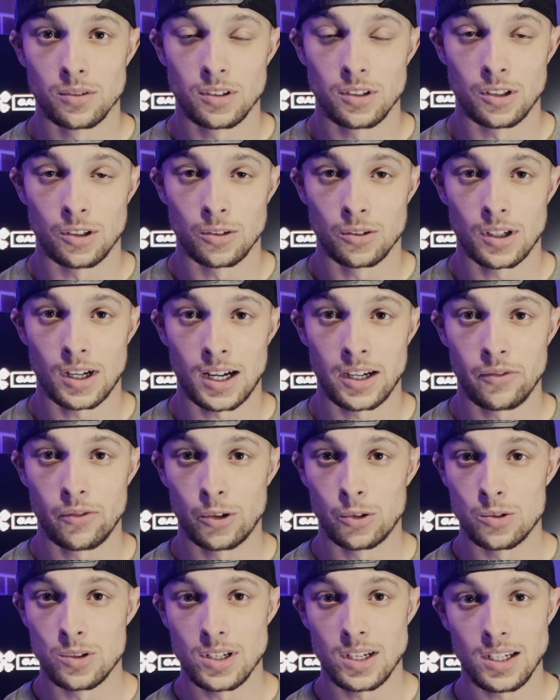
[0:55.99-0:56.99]
You know, the
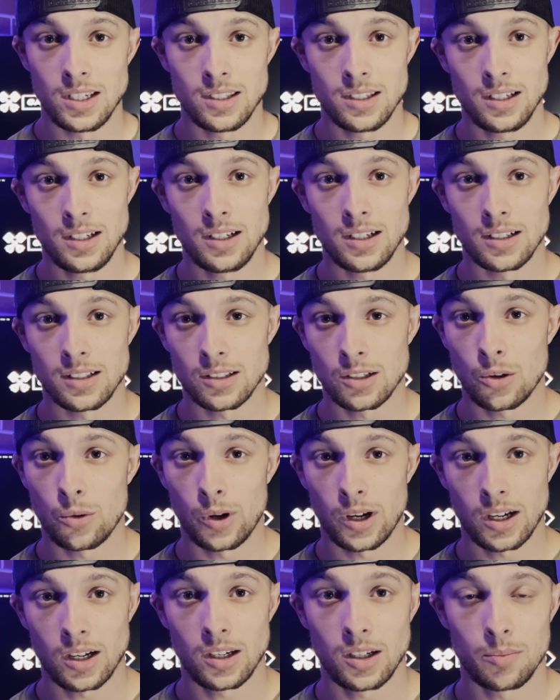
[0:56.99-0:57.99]
iPhone's easy, it's
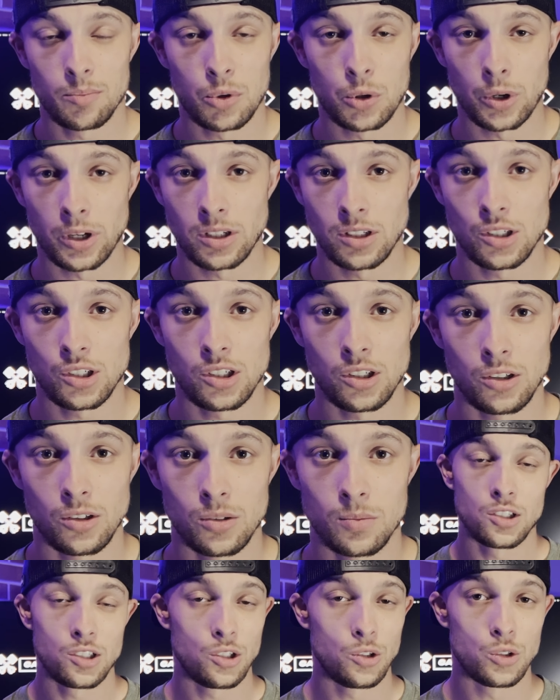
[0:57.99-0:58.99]
quick, point and
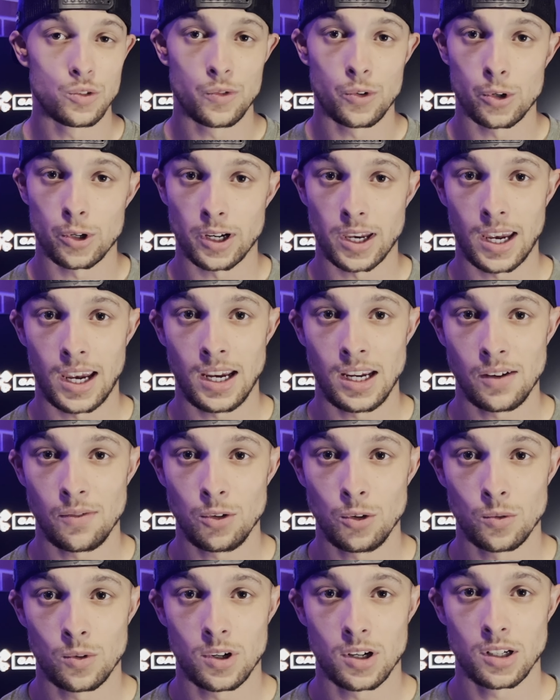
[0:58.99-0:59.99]
shoot, shoots 4K if
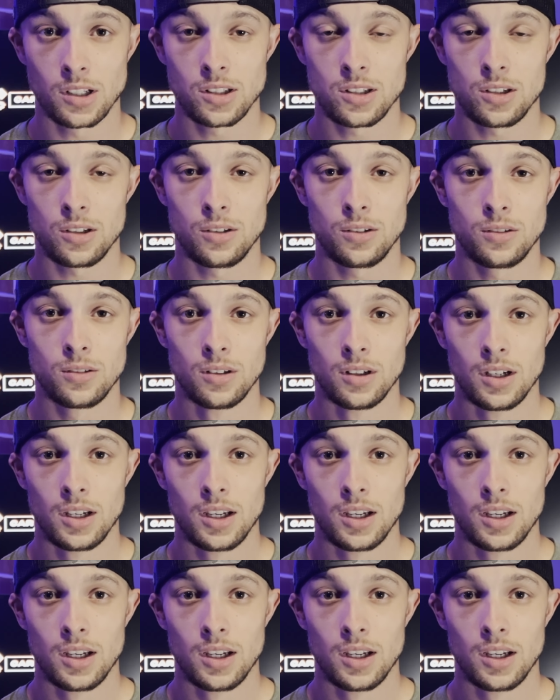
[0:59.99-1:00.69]
you want it to,